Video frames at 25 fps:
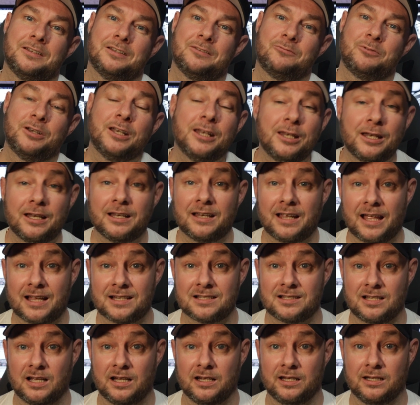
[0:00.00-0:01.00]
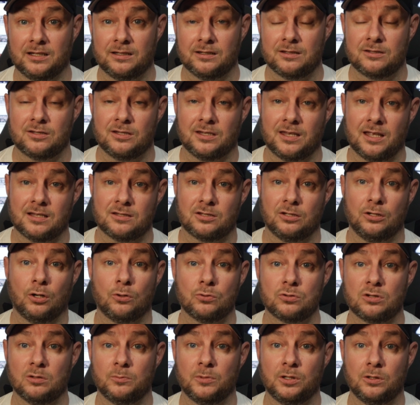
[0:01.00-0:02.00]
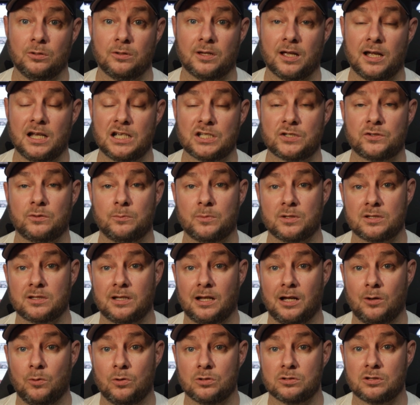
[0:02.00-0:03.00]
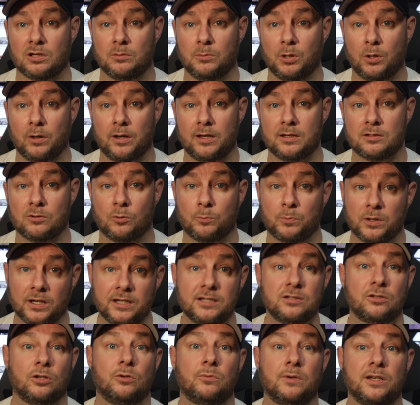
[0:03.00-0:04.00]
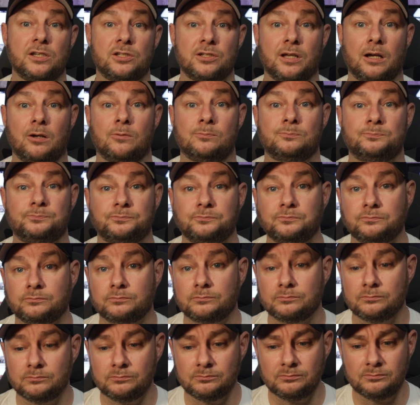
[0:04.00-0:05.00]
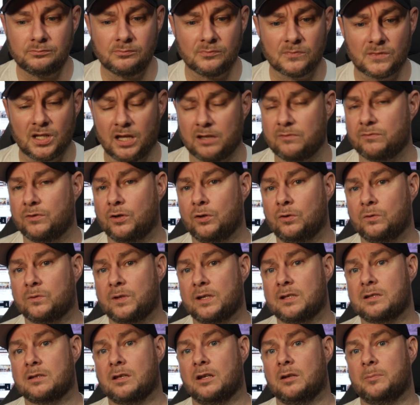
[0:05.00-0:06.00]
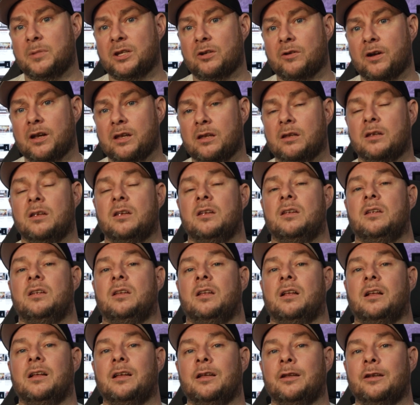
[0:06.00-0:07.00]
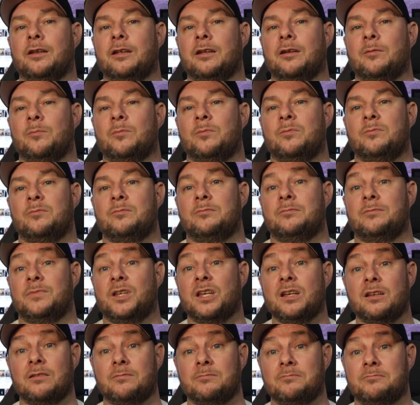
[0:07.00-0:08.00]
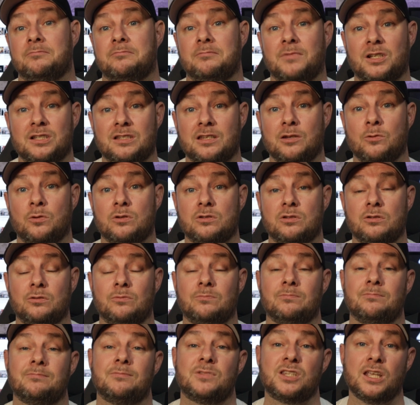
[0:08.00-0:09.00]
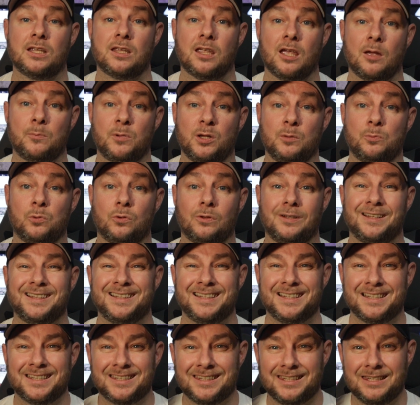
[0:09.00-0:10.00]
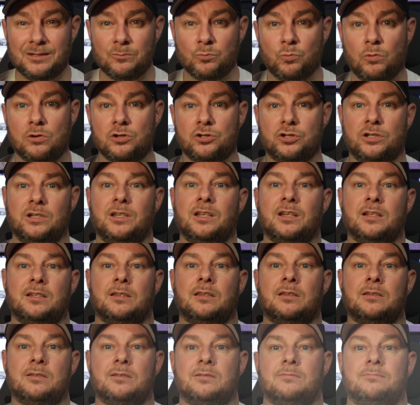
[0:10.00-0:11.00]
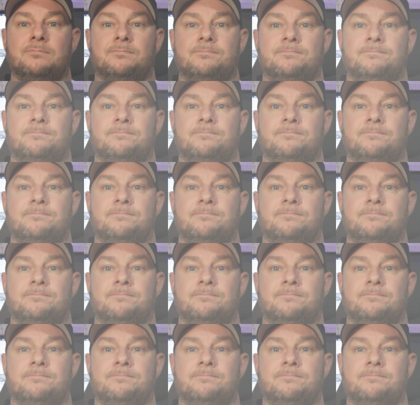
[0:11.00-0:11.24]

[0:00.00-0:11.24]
Really excited to get to know some of you guys from the Star Wars community, so please do reach out, get involved. It's going to be great, and yeah, I'll see you all soon. Take care, people. Keep washing your hands.